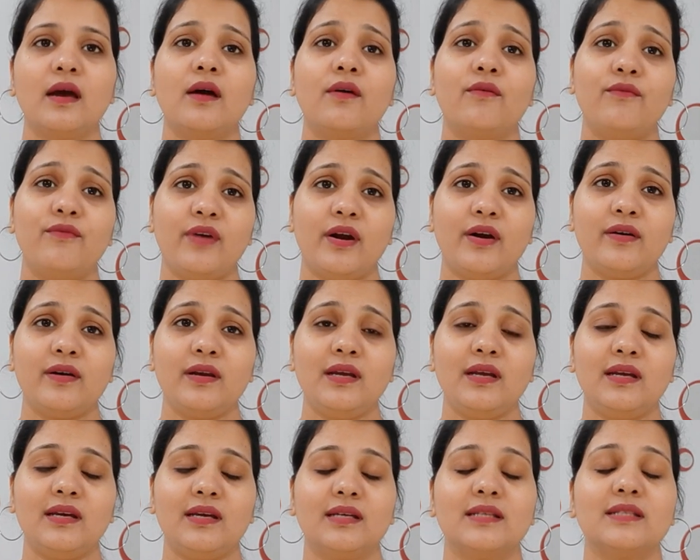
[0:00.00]

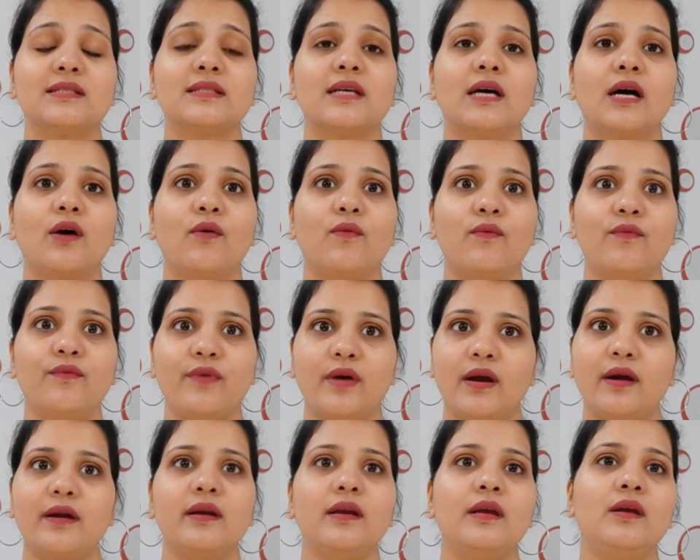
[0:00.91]
Very is a
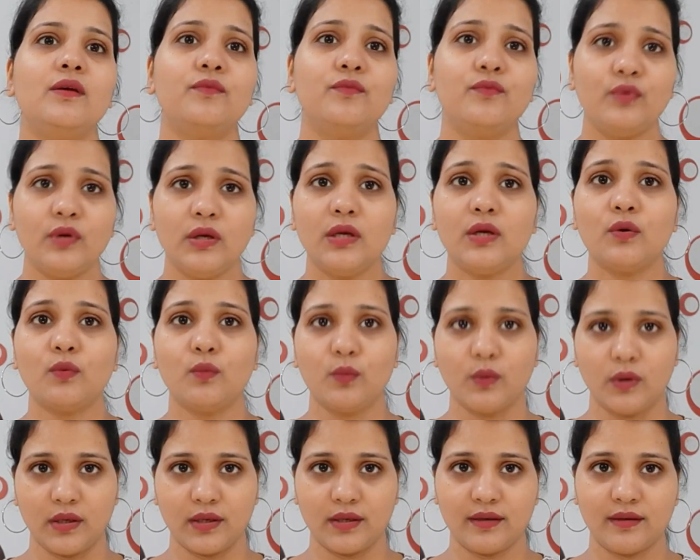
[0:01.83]
very weak
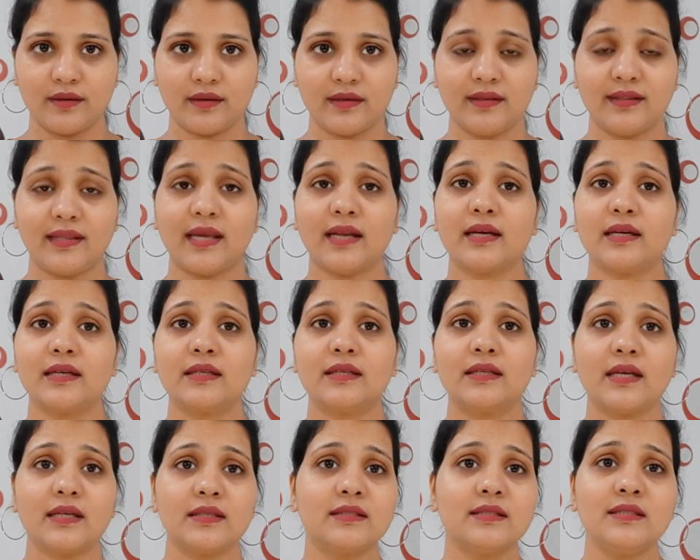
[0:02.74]
word that
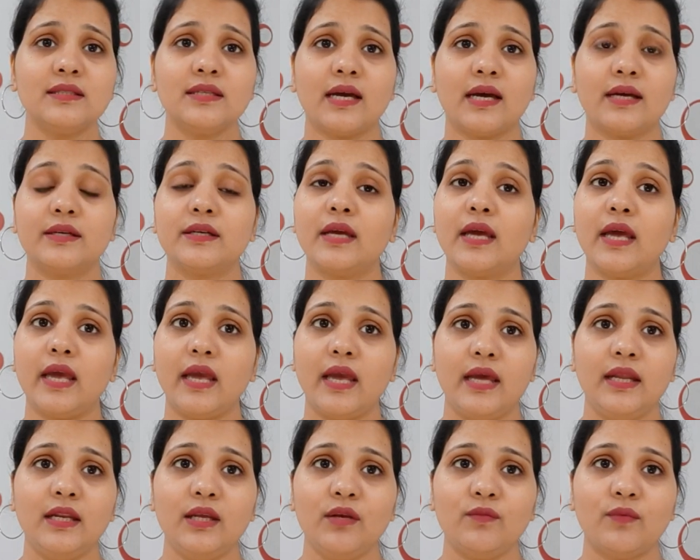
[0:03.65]
doesn't add
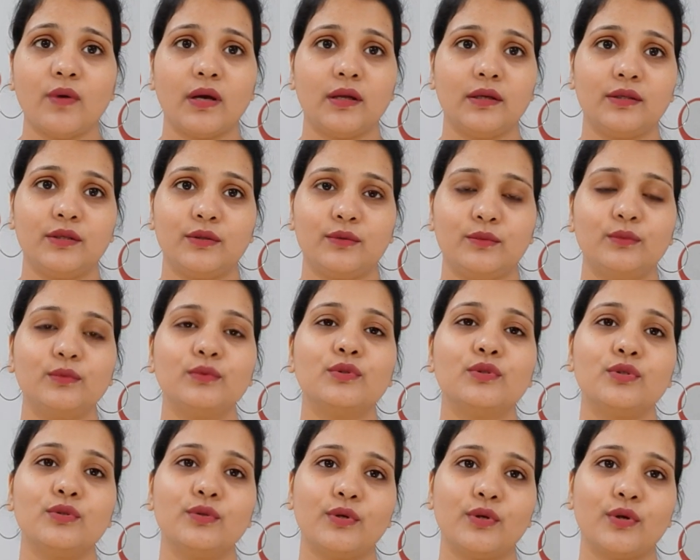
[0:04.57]
any value
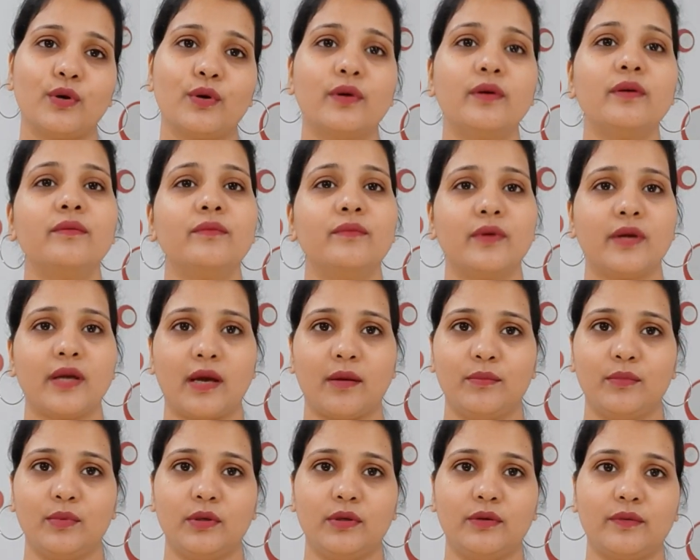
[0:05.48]
to your
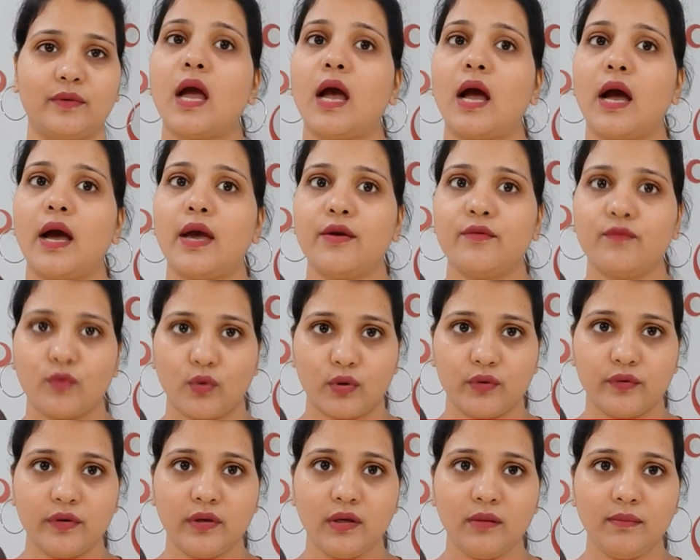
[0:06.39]
vocabulary. I have
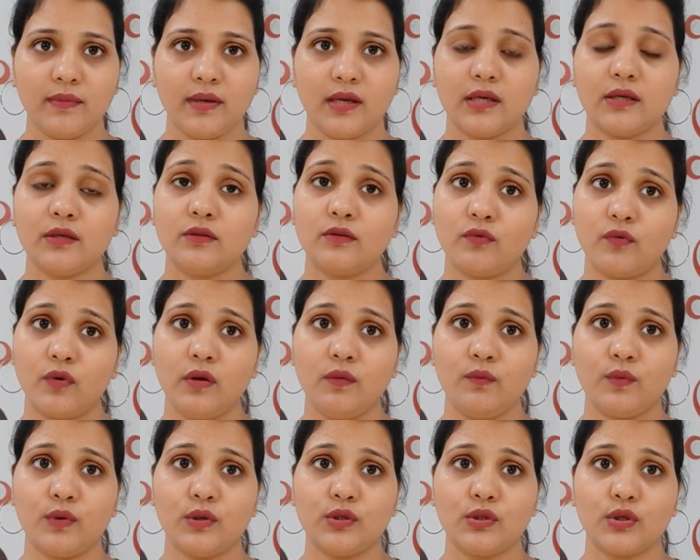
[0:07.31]
already made 3
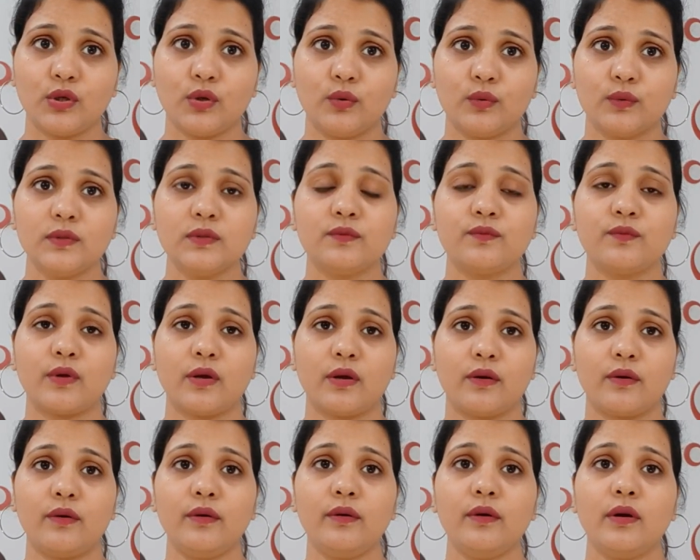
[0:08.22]
videos
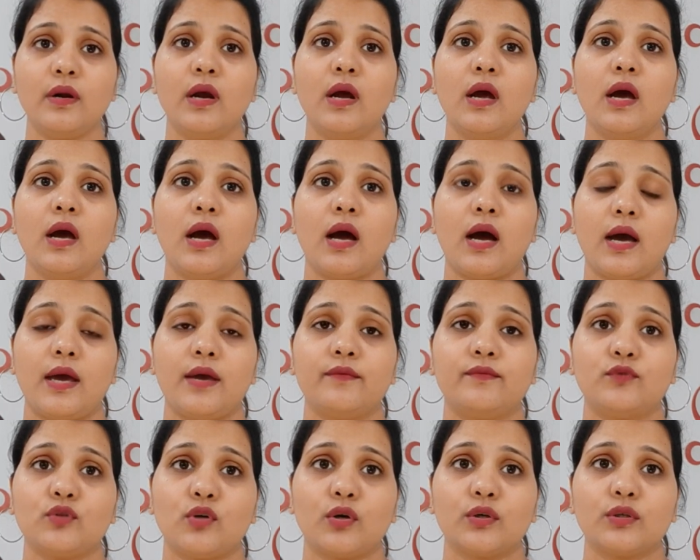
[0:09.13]
where I have
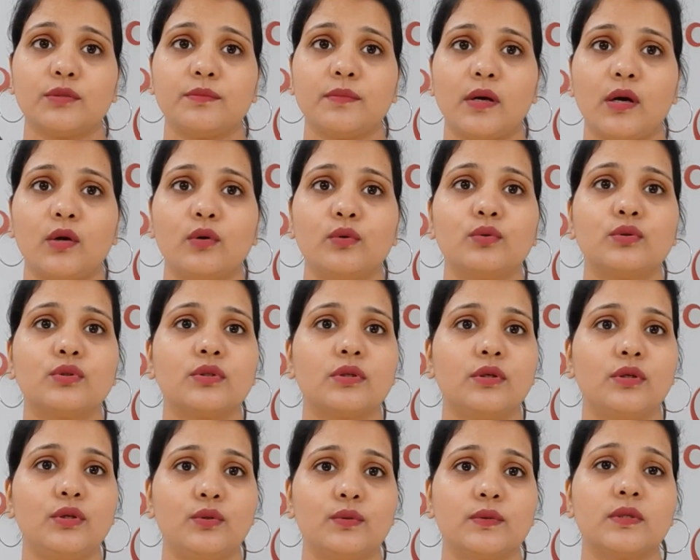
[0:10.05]
talked about
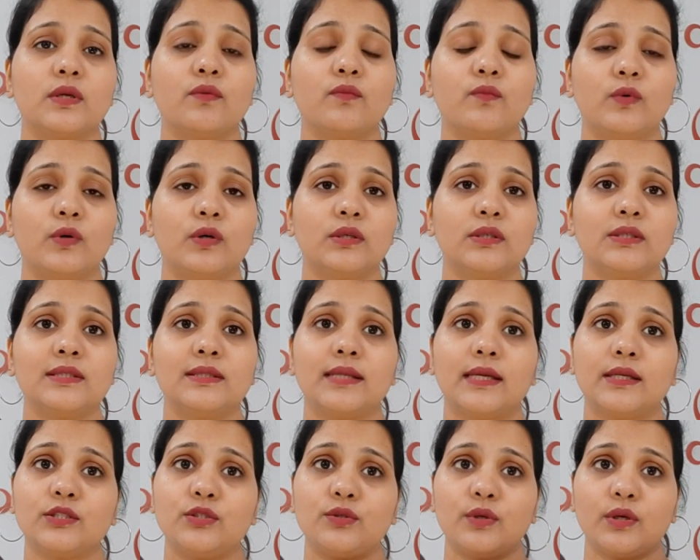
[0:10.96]
using words
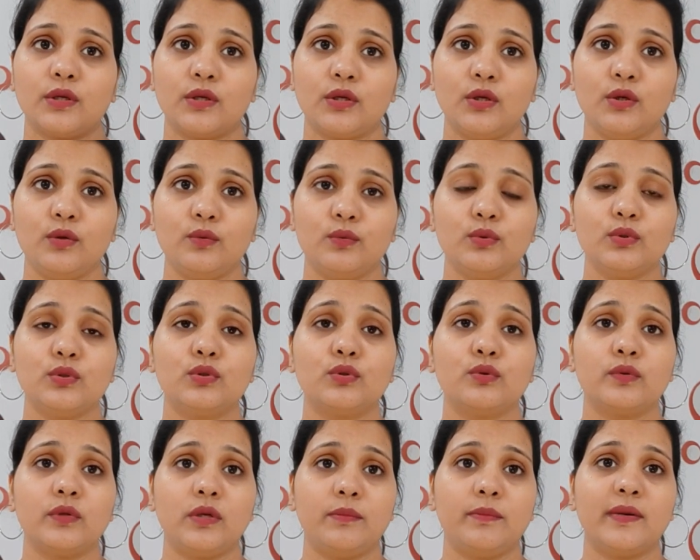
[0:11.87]
that you can use to
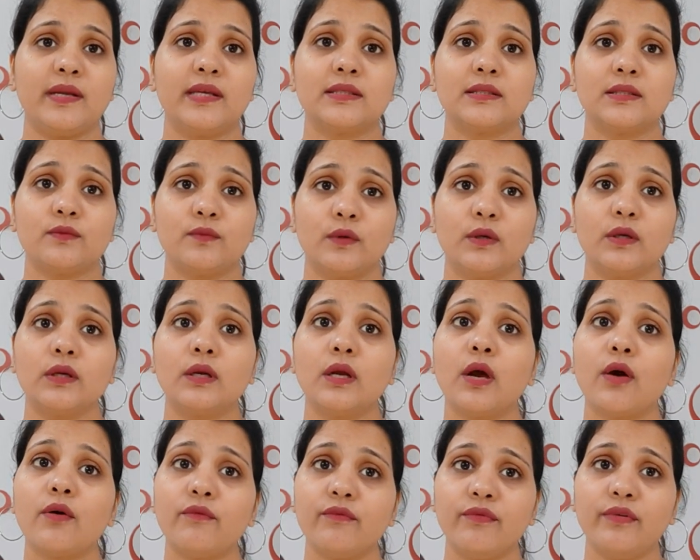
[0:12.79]
replace the word
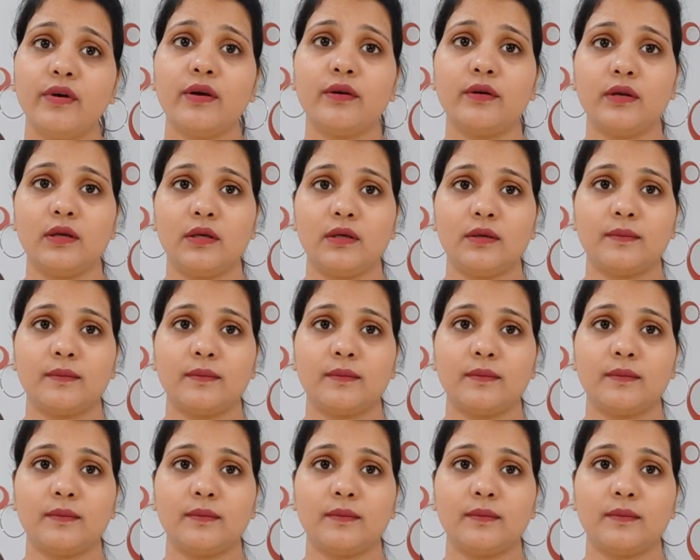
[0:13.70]
very.